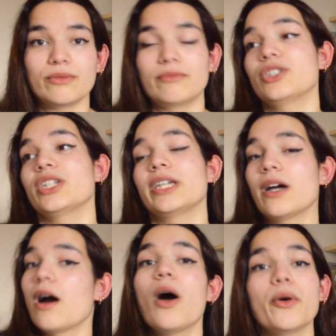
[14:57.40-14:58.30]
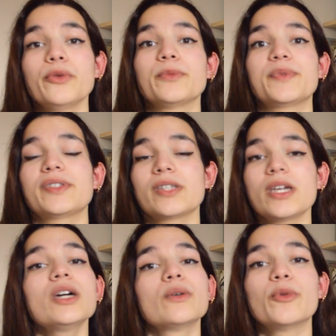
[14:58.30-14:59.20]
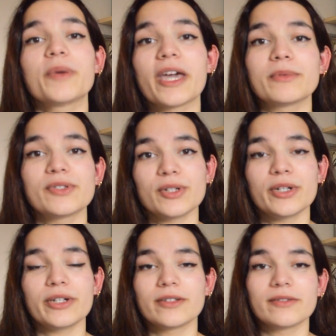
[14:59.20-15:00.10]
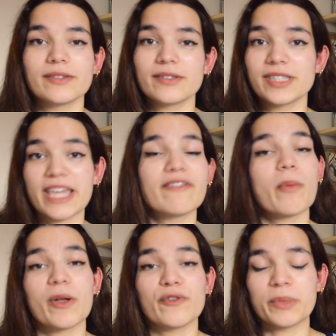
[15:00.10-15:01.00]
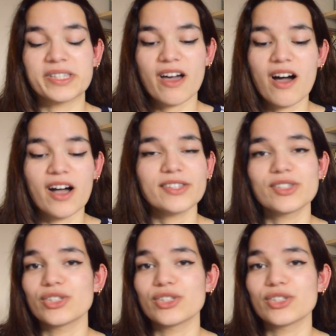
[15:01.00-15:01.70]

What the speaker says: she hopes will be able to save her brother from his curse,